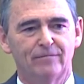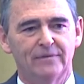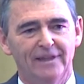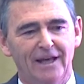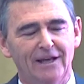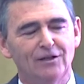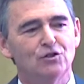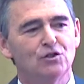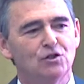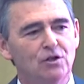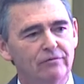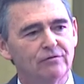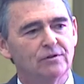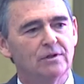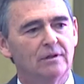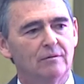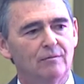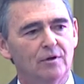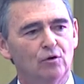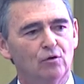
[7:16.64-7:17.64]
that shift to
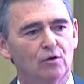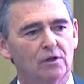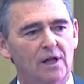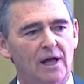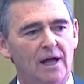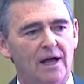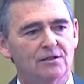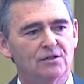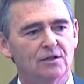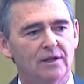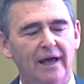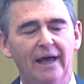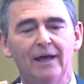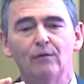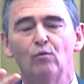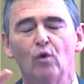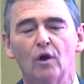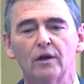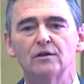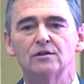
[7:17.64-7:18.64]
the middle class
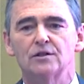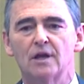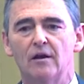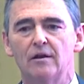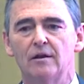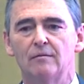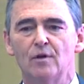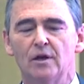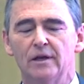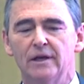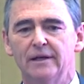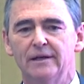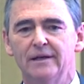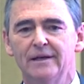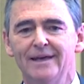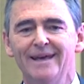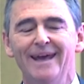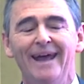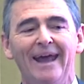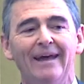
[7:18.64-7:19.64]
and what it's going to mean.
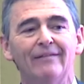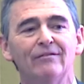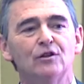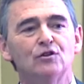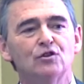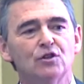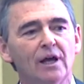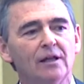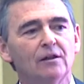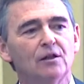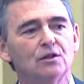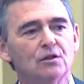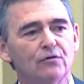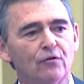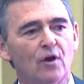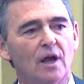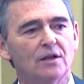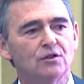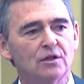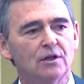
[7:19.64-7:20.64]
And the challenge
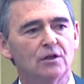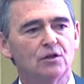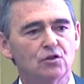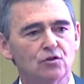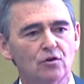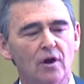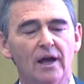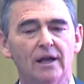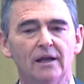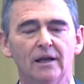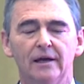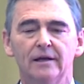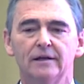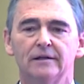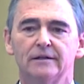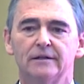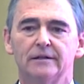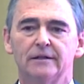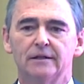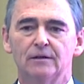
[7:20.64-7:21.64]
for us in Australia
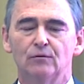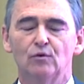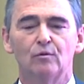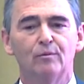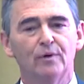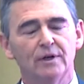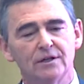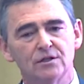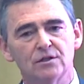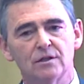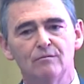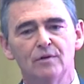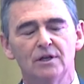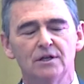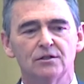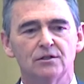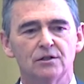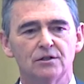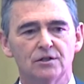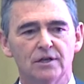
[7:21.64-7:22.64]
will be, as the
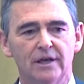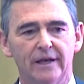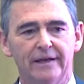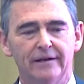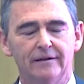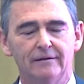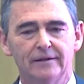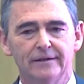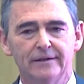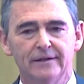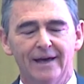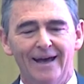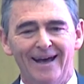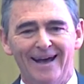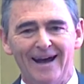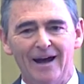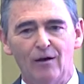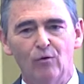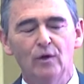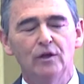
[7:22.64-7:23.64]
minister said,
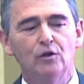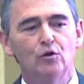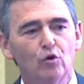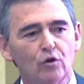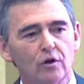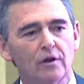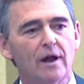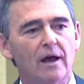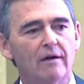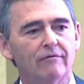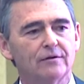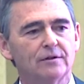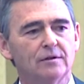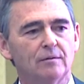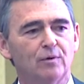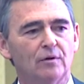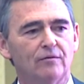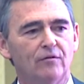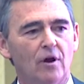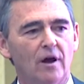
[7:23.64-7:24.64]
are we good enough to
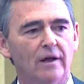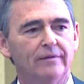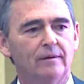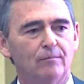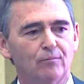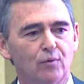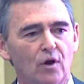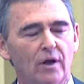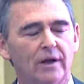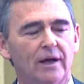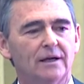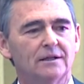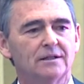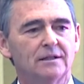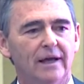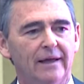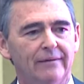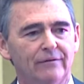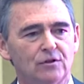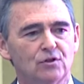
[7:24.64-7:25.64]
provide the
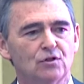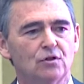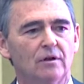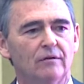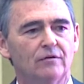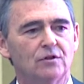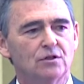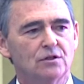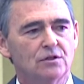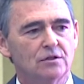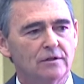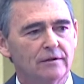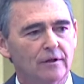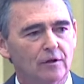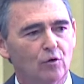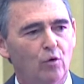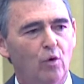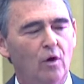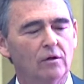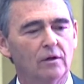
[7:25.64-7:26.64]
product and the services and
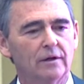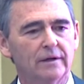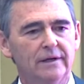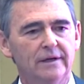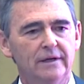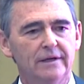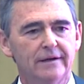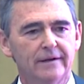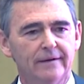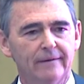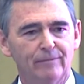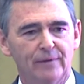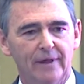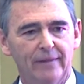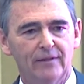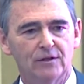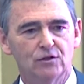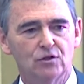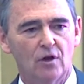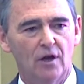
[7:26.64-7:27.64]
the quality
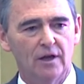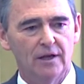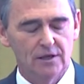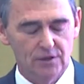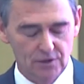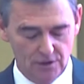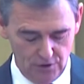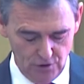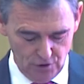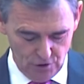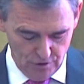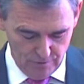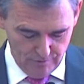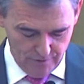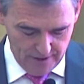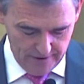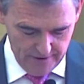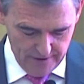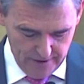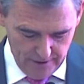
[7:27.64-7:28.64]
that the Chinese
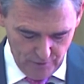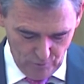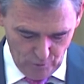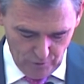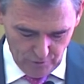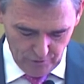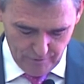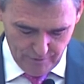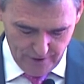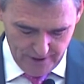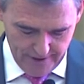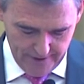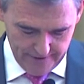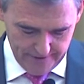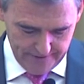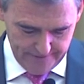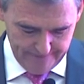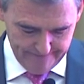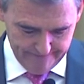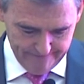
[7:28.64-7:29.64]
consumer will
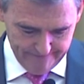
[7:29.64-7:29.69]
demand?